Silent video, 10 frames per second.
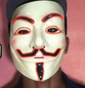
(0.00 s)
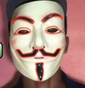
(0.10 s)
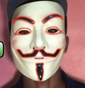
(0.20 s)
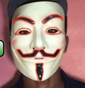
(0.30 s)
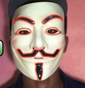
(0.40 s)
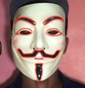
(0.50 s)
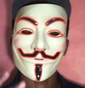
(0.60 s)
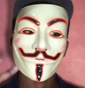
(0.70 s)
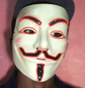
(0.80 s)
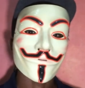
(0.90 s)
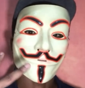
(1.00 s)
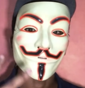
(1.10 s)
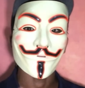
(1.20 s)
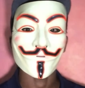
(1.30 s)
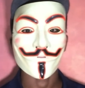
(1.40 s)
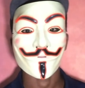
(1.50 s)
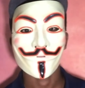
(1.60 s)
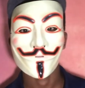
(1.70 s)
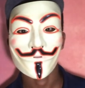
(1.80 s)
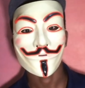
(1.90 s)
naira in next two hours.
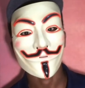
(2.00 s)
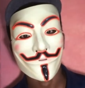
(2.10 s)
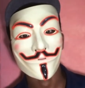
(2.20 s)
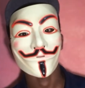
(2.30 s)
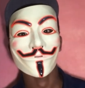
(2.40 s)
far?